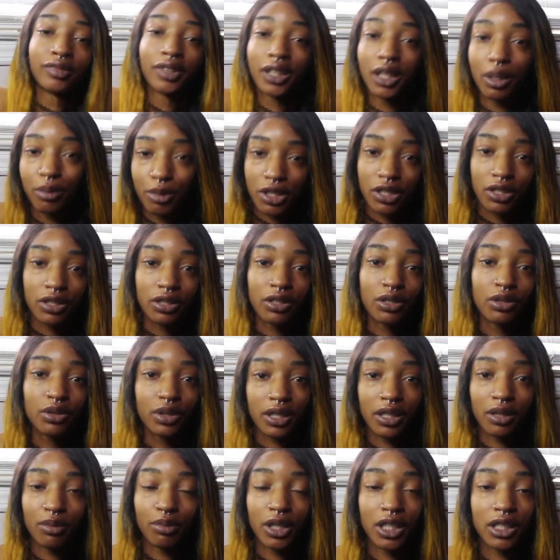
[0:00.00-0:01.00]
let me just
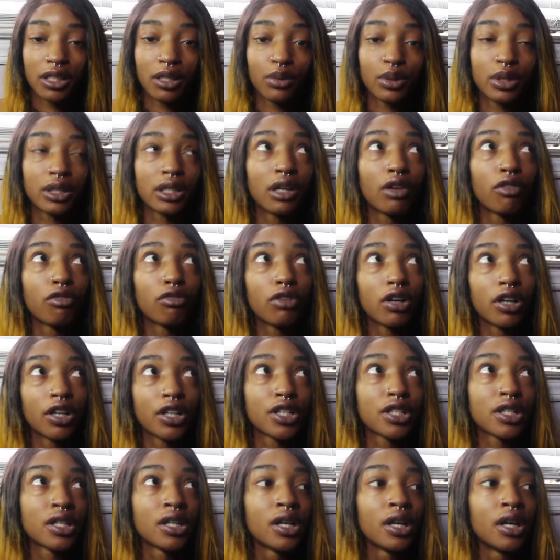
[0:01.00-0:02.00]
use it because I was in a
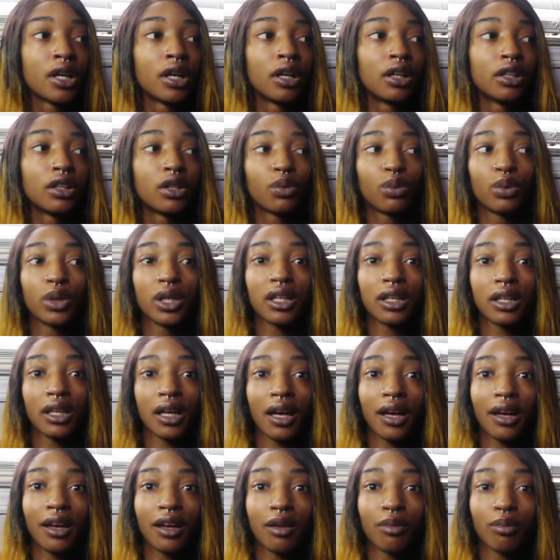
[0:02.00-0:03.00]
rush. The wig
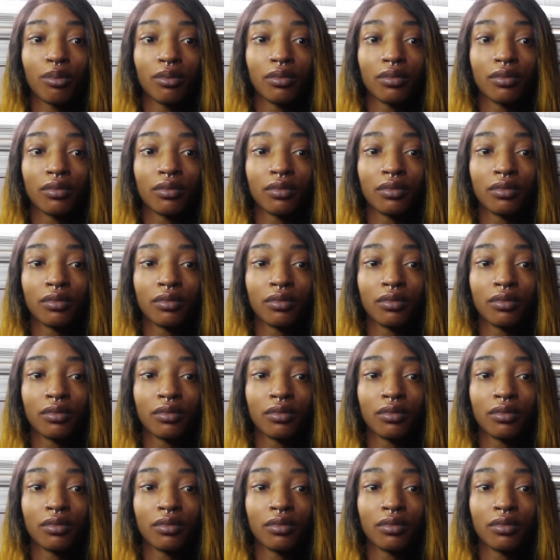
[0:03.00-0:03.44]
came